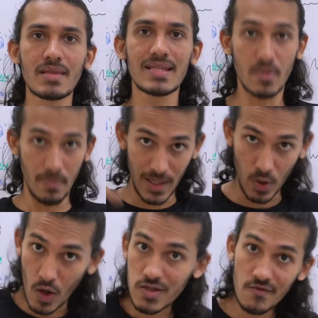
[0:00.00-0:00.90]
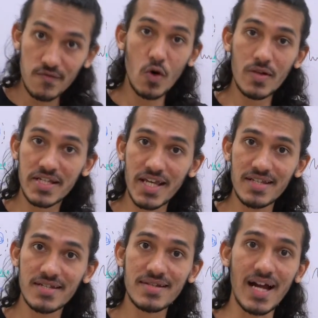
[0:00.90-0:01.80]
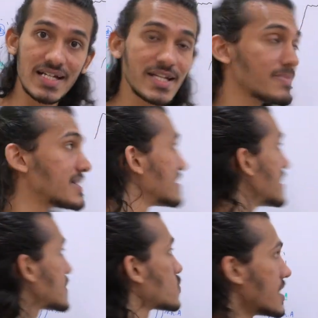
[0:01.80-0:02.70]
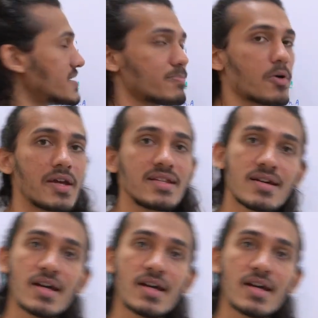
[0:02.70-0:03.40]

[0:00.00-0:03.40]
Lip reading: So because of those changes, ultimately at one point,